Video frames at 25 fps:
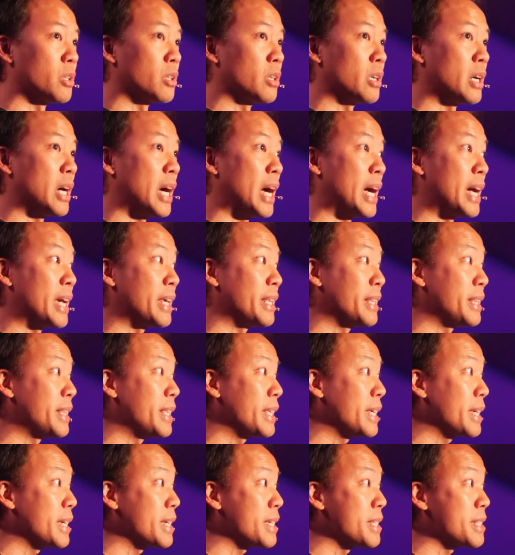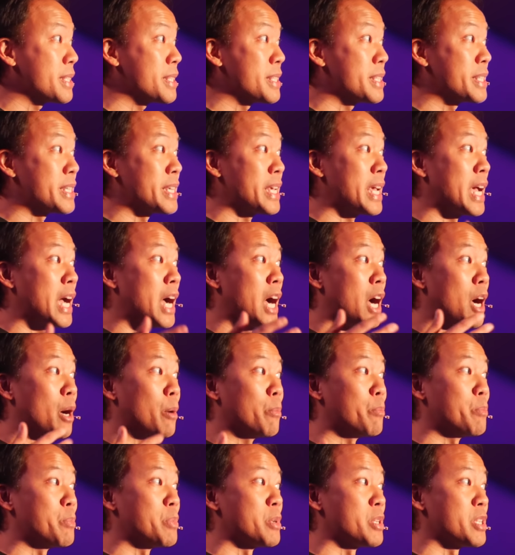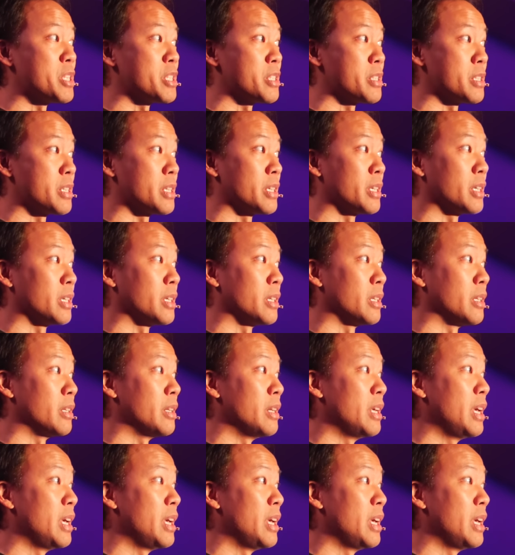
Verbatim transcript: people's names or 100 words or 100 numbers forwards and